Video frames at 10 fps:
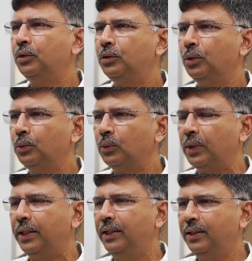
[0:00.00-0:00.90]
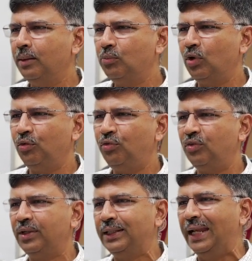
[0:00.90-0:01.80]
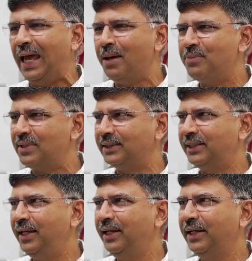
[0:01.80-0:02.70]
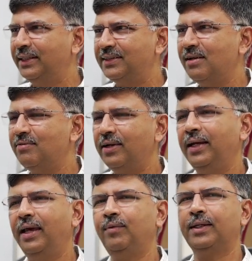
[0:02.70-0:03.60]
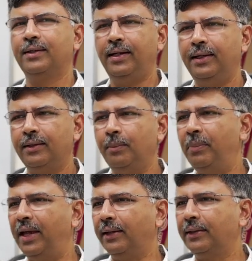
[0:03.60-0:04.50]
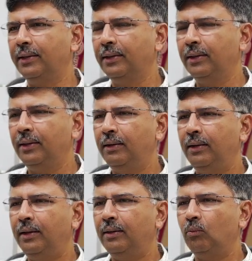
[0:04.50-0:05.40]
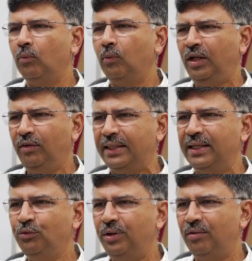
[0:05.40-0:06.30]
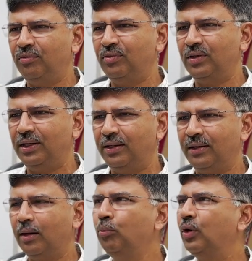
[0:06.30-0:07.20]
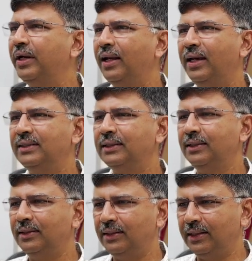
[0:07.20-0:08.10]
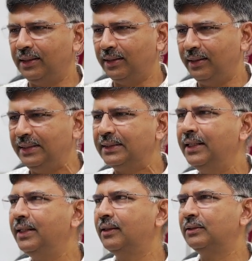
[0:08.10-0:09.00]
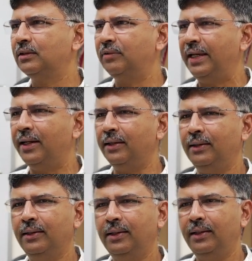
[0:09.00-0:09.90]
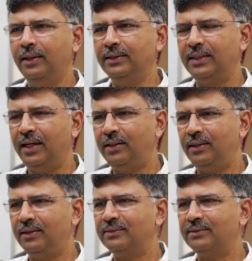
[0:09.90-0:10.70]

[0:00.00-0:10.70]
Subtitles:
So in terms of the lab sustaining itself and having a greater impact, one of the things we have come to realize in the recent years of AI is that